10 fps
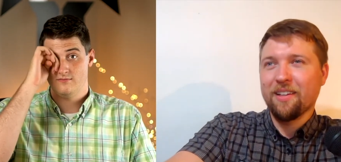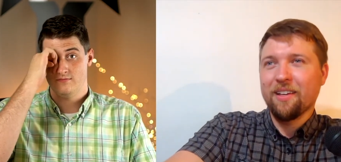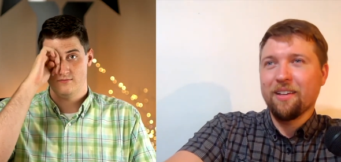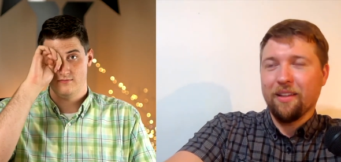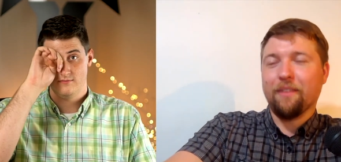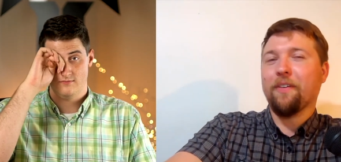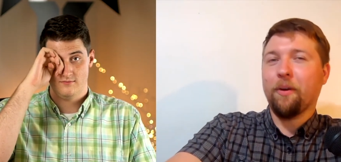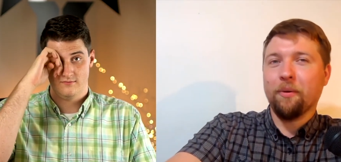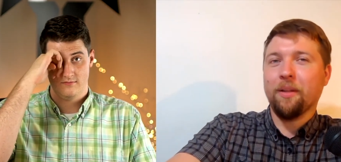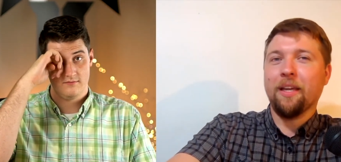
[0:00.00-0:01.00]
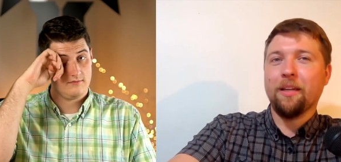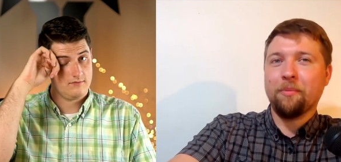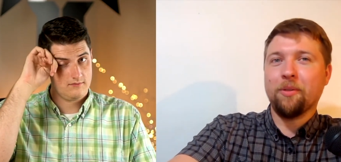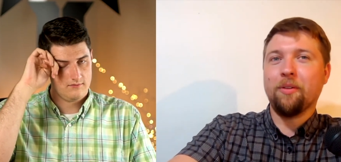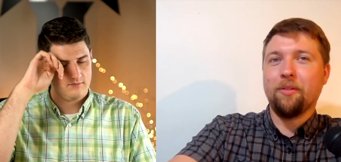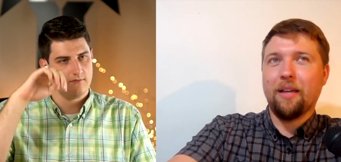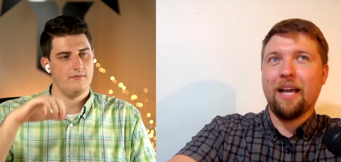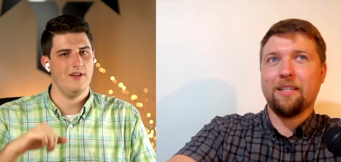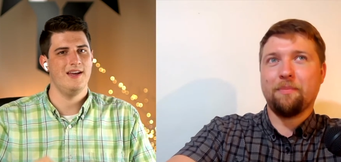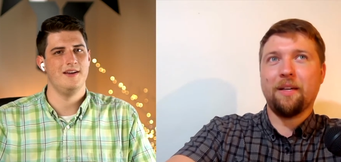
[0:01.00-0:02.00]
Speaker 1: like very relatable
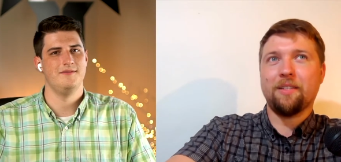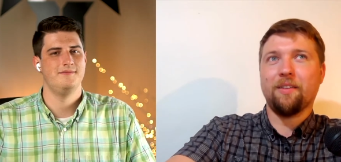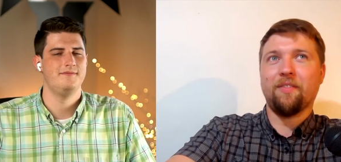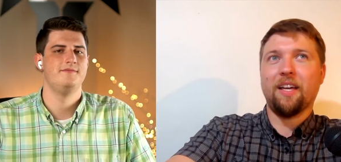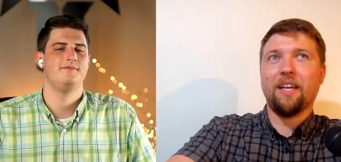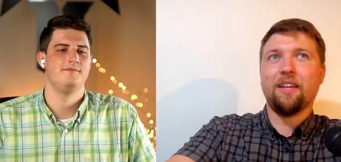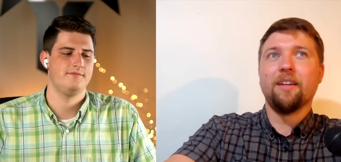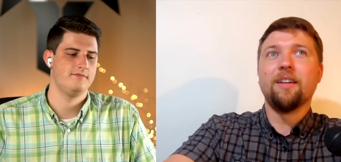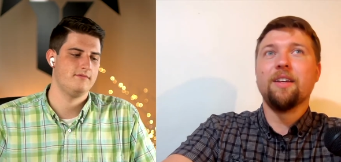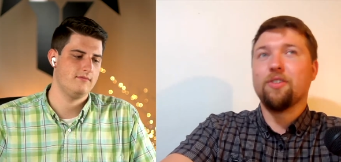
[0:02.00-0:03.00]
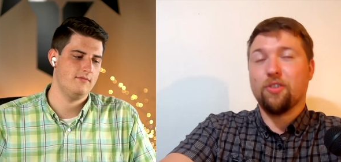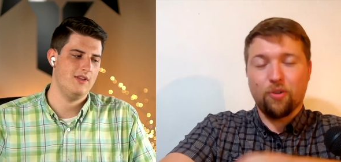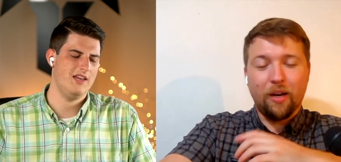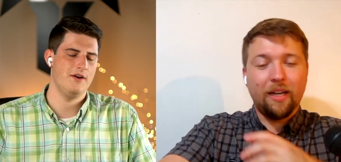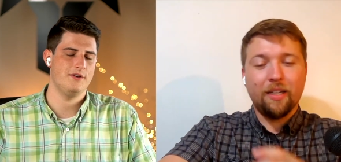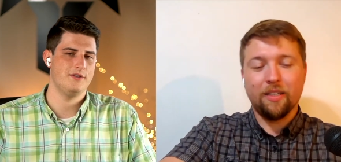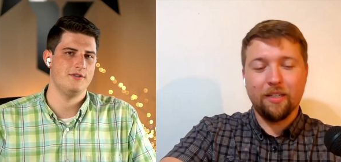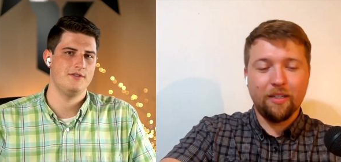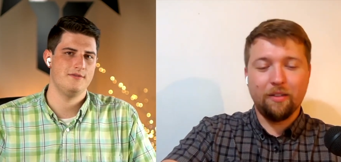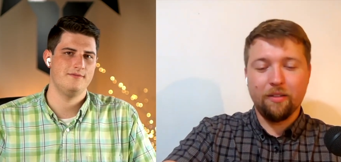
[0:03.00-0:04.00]
aspects yeah. of like just trying
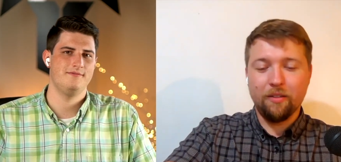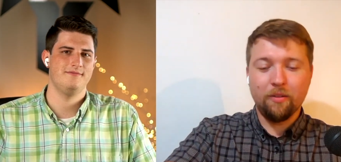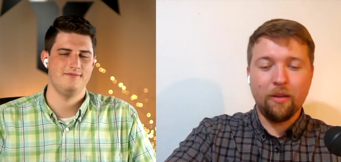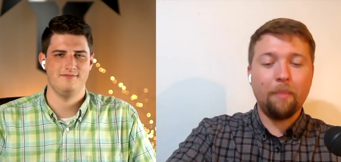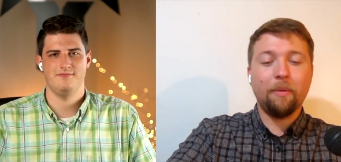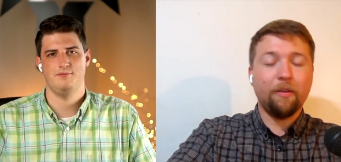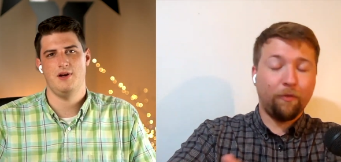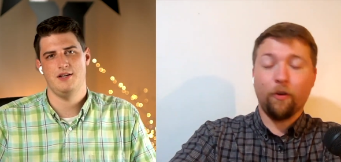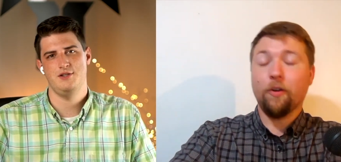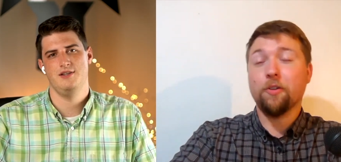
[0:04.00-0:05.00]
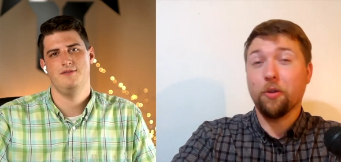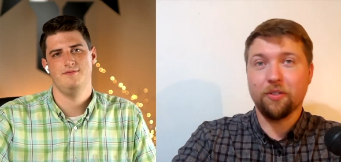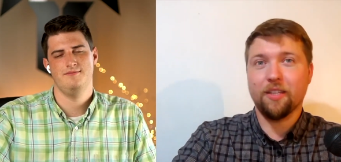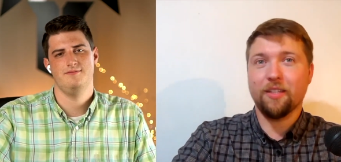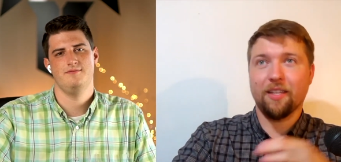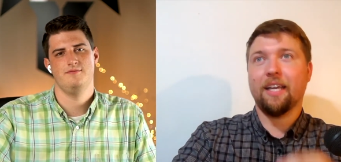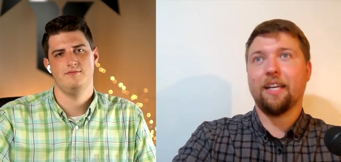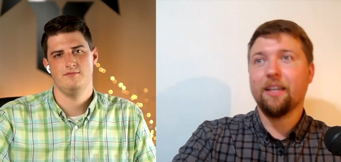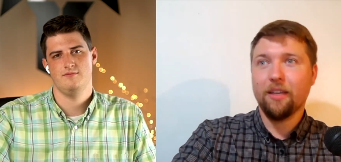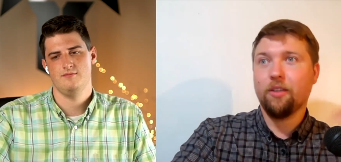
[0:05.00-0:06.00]
to. I mean, for Pacha. adults, it's
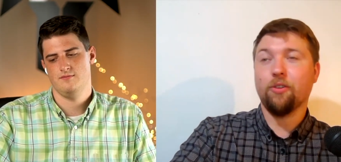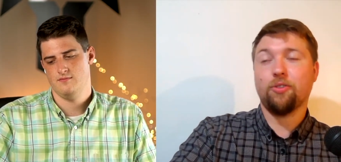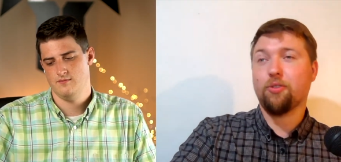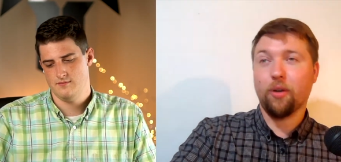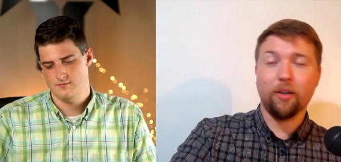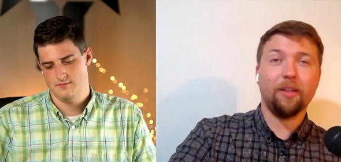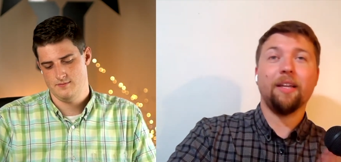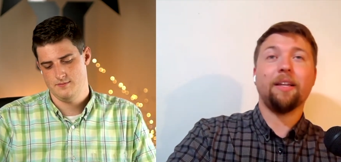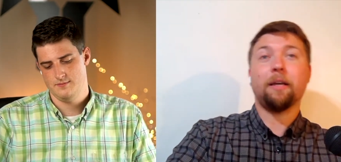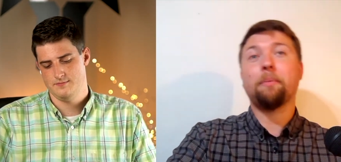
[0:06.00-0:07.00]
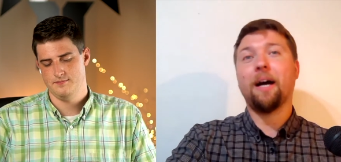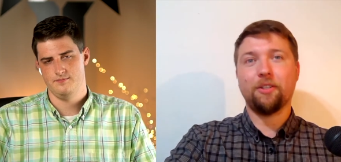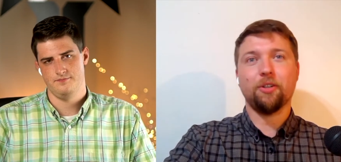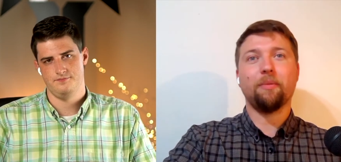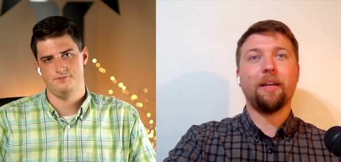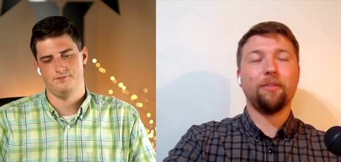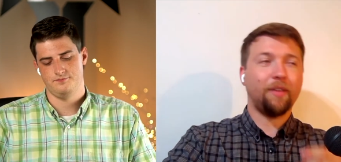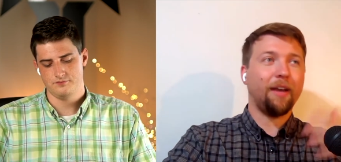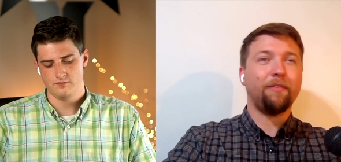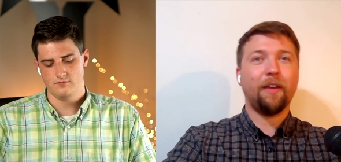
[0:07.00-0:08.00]
like you're struggling like Pacha, right? You've
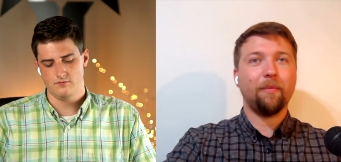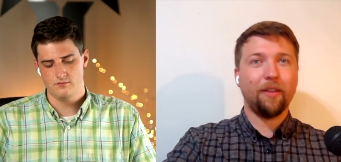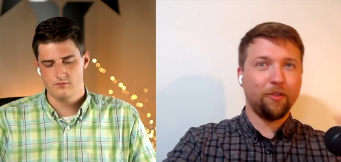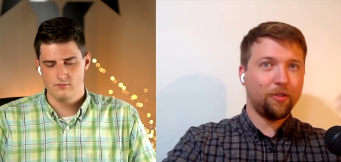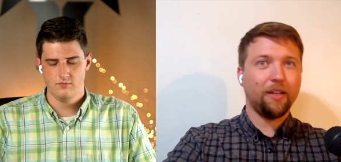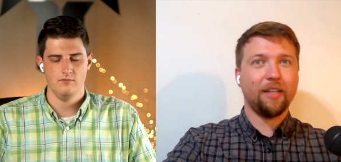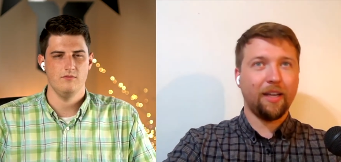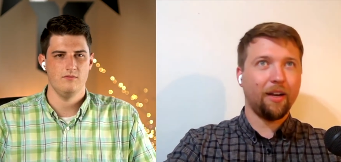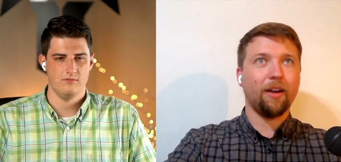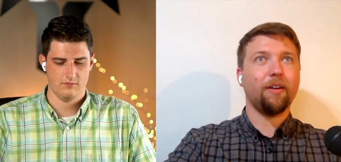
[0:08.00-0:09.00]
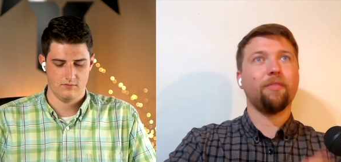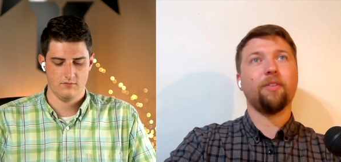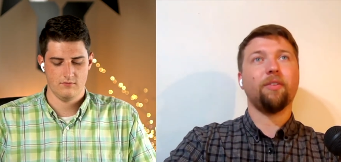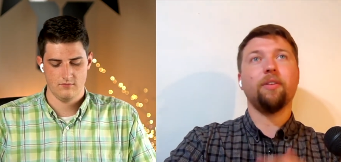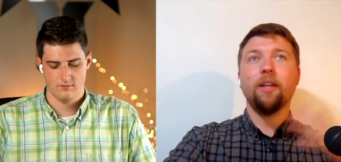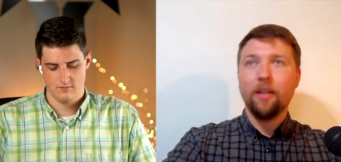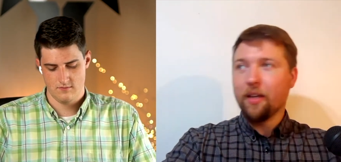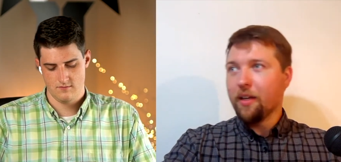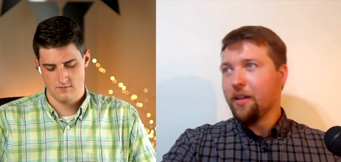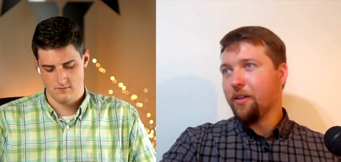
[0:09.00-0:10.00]
got family that you're trying to take care of, and
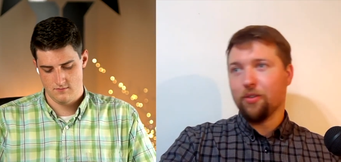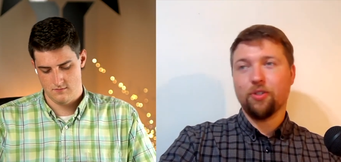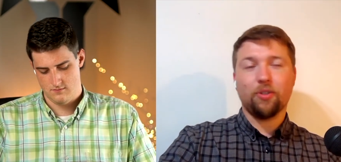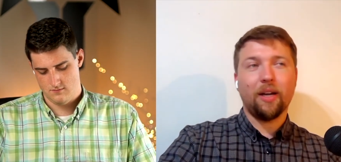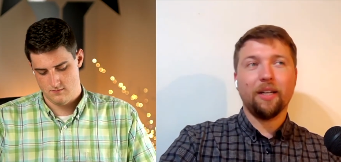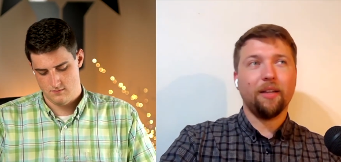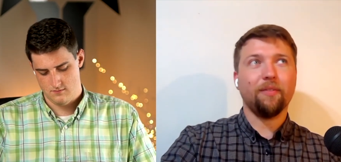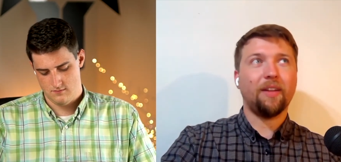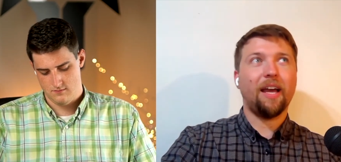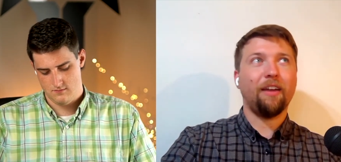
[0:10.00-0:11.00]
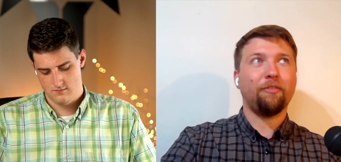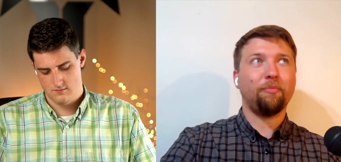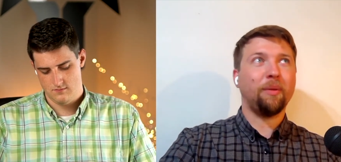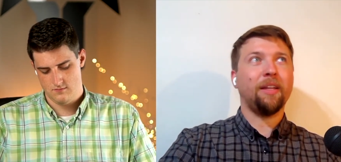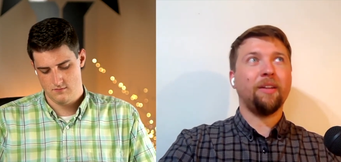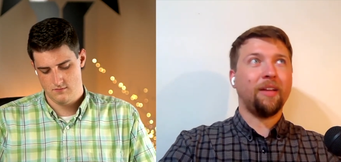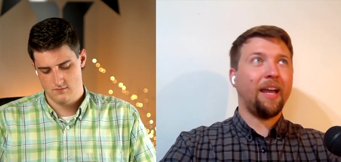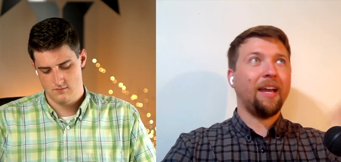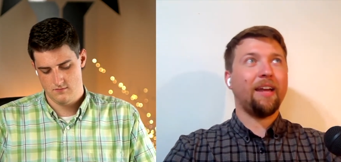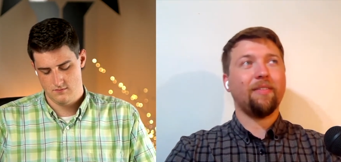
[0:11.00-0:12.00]
you're just trying to live life. But then you
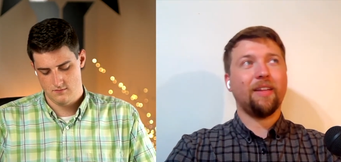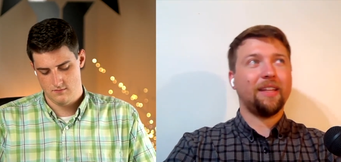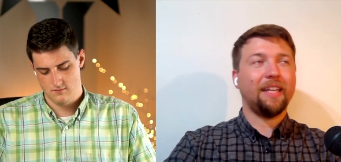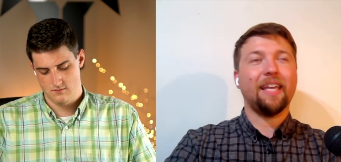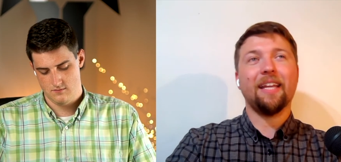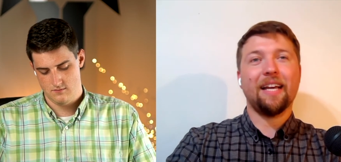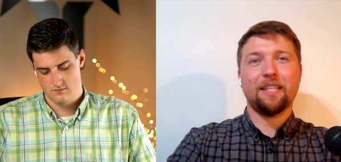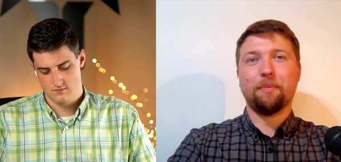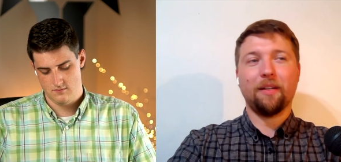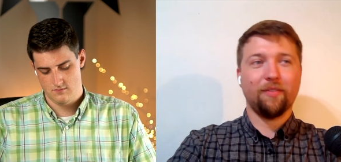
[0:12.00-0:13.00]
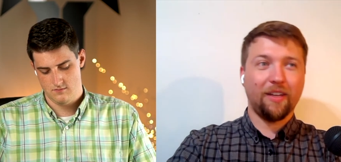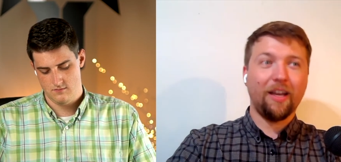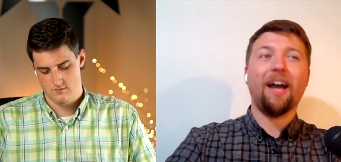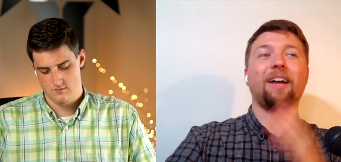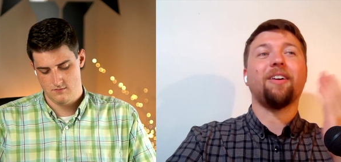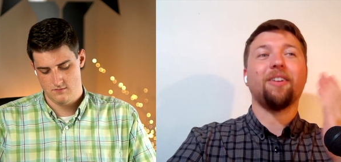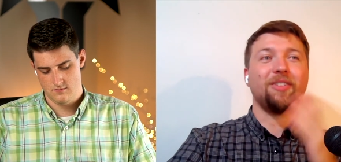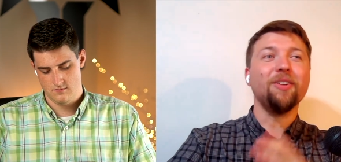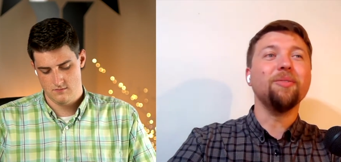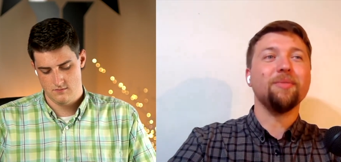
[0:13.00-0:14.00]
kind of have like the kid aspect of like, ha,
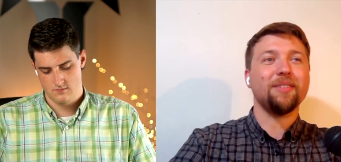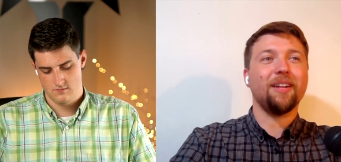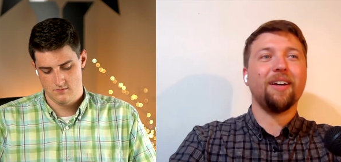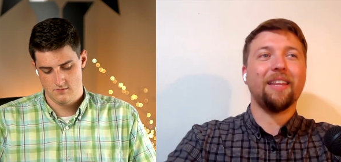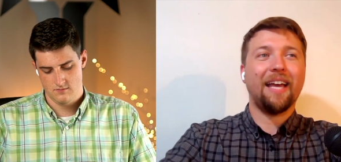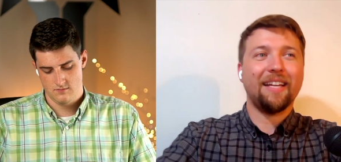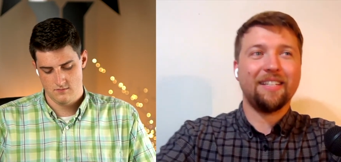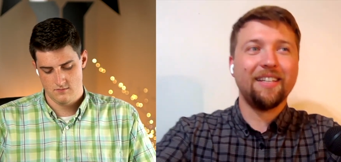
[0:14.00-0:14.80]
cartoons and all that.